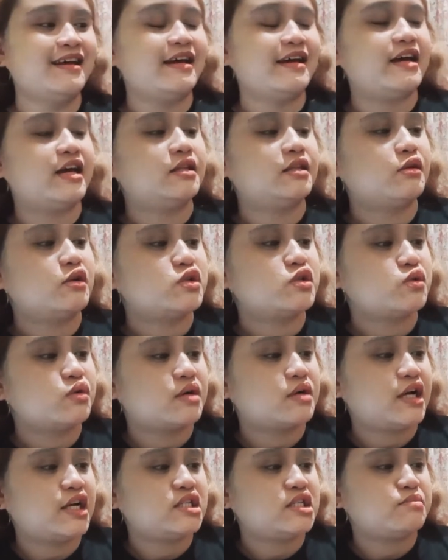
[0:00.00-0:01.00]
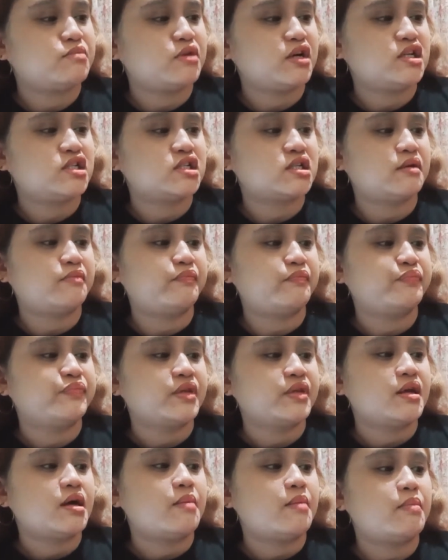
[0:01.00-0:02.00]
And also guys, meron siyang
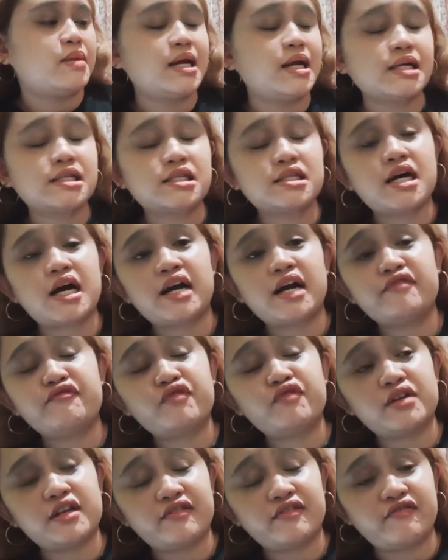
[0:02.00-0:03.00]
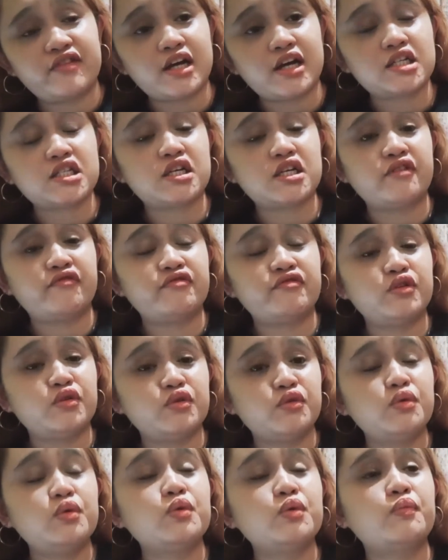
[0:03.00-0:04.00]
blocks the harmful effects of
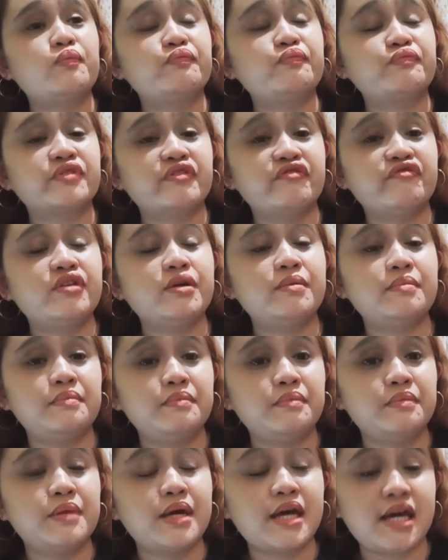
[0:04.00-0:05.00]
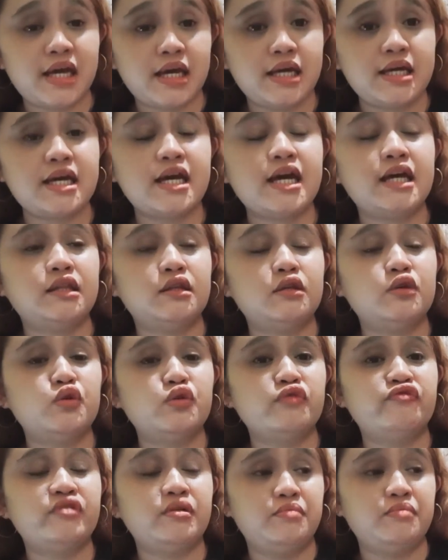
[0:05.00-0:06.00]
UVA and
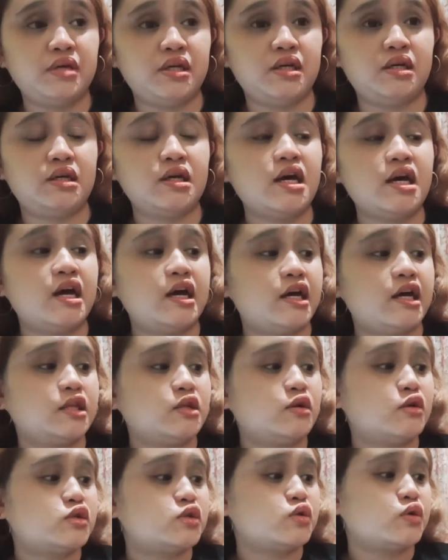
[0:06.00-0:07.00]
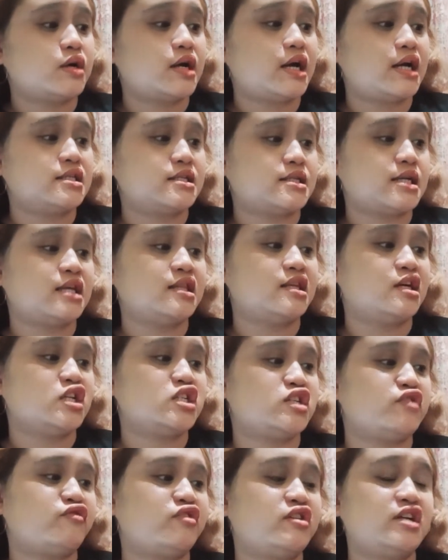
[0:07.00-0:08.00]
UVB. And also guys, ideal
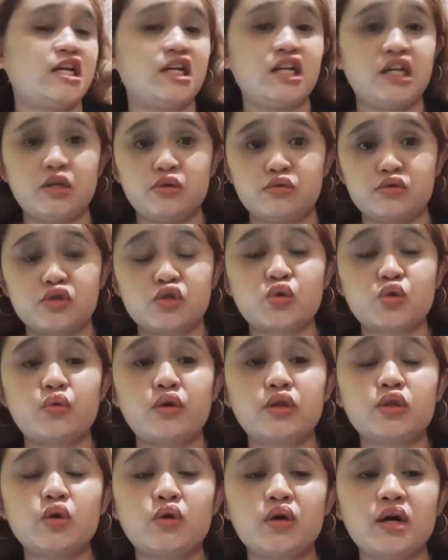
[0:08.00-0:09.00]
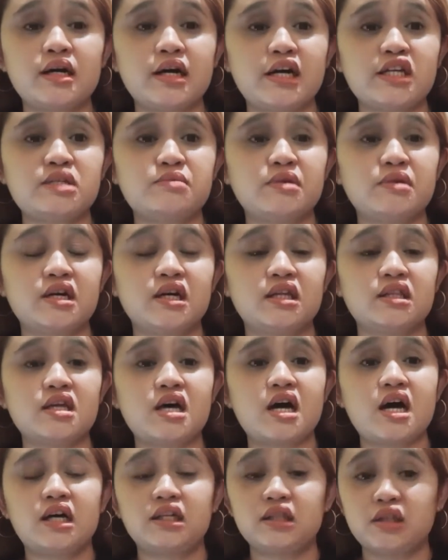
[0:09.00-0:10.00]
for daily use. So ito nga guys,
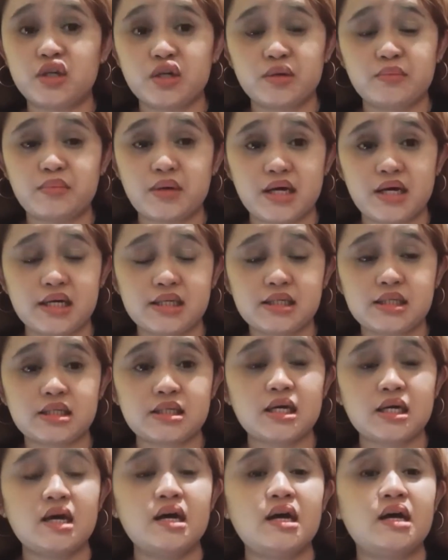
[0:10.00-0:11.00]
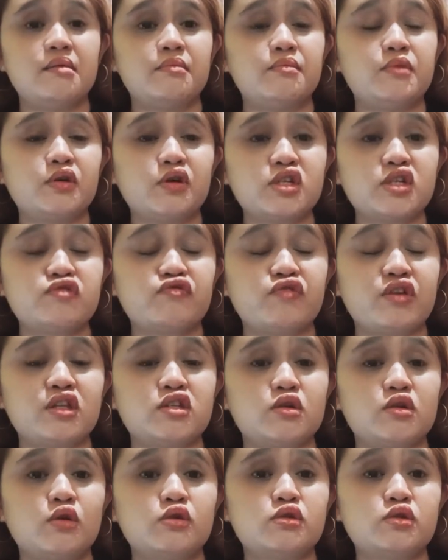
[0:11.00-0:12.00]
maganda ang Dermplus because
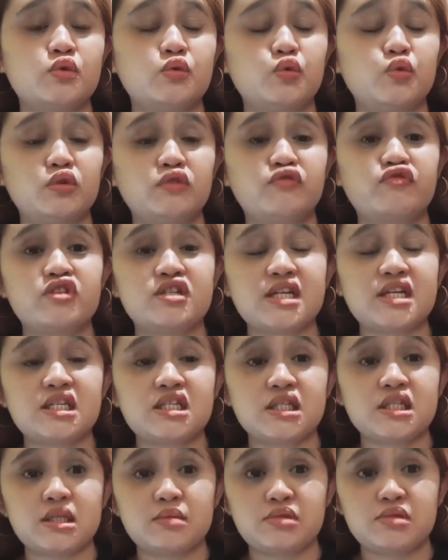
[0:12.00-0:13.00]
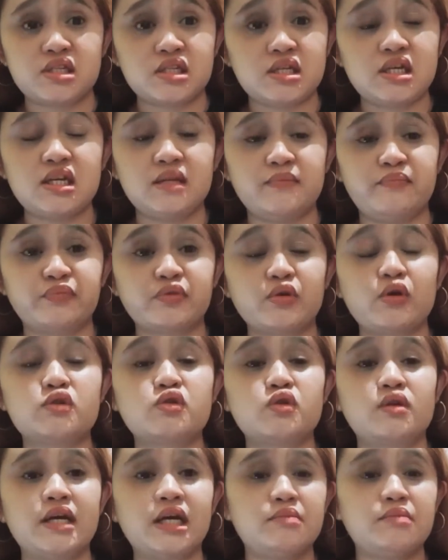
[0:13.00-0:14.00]
it's also good for sensitive skin.
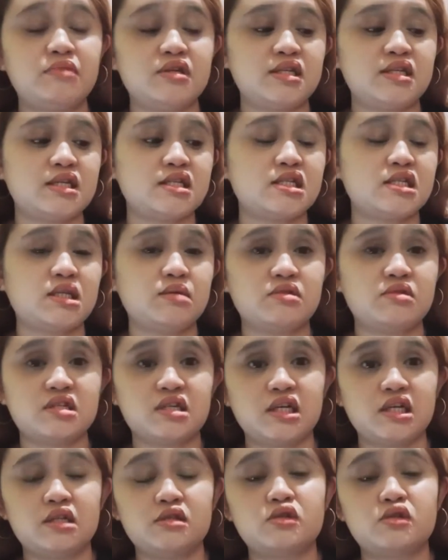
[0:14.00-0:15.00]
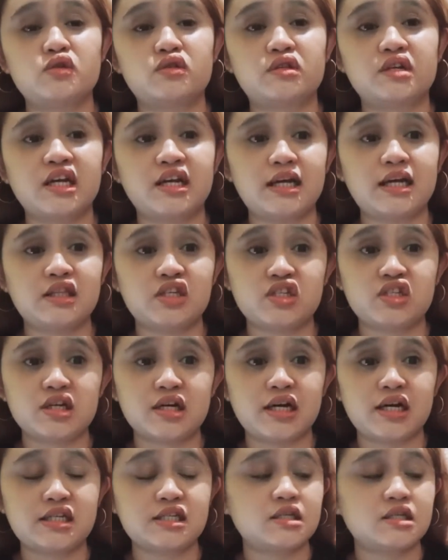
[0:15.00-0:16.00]
Also like me, sensitive skin. So try natin siya
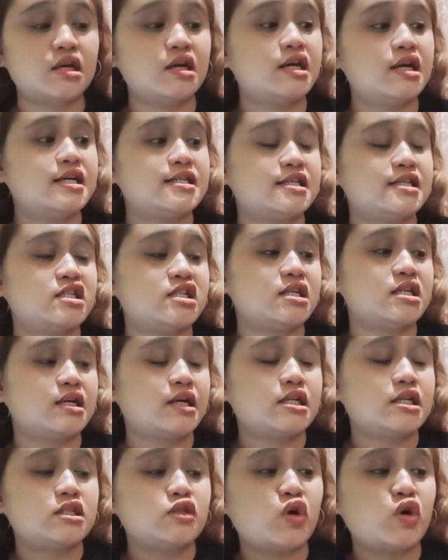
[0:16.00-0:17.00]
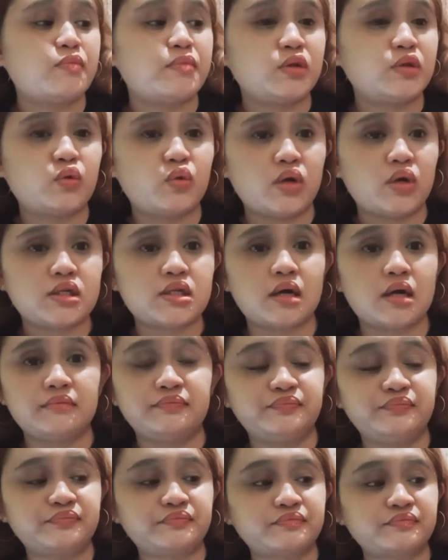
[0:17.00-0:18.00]
guys. Since na guys, na-open ko na siya.
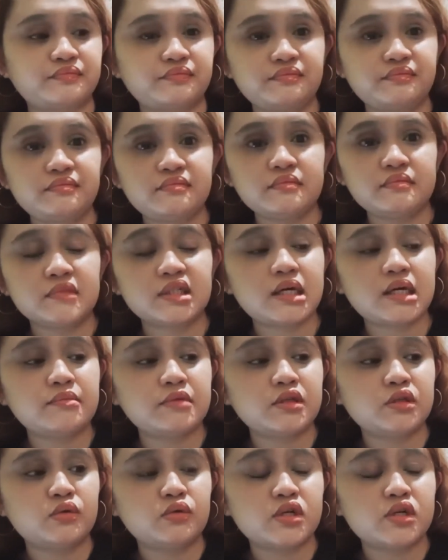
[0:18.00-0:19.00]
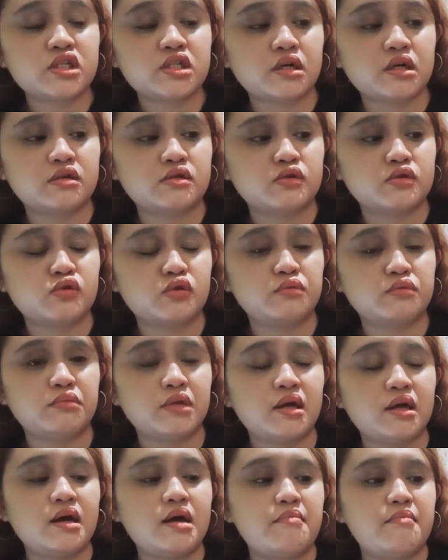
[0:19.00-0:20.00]
Gamit ko na siya. So,
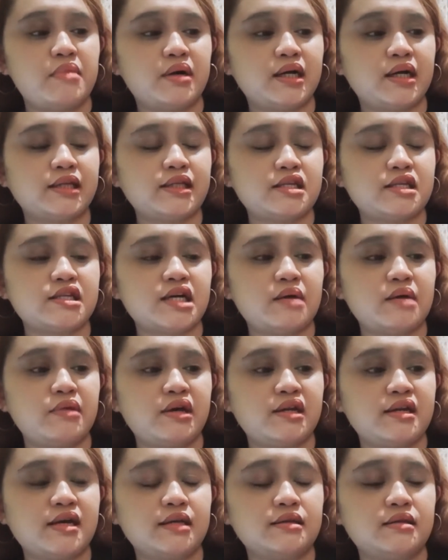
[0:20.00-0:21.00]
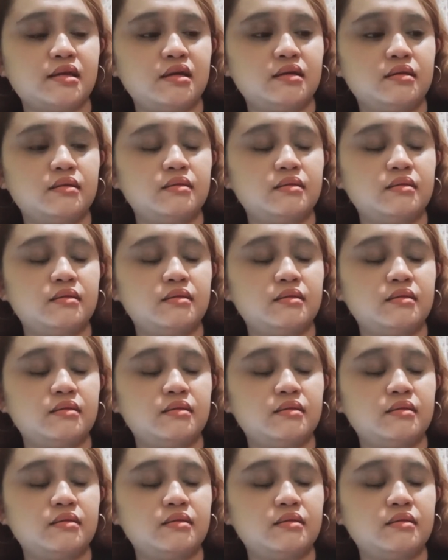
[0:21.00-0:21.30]
maglatay sa kamay natin.